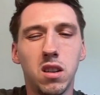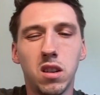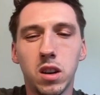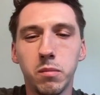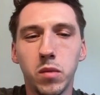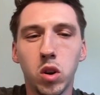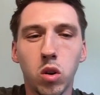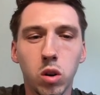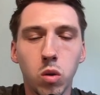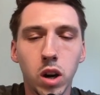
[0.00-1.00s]
I'm
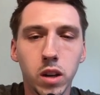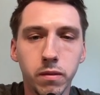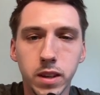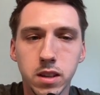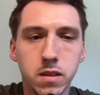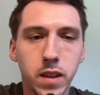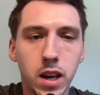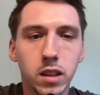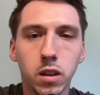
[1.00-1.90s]
not quite convinced of that.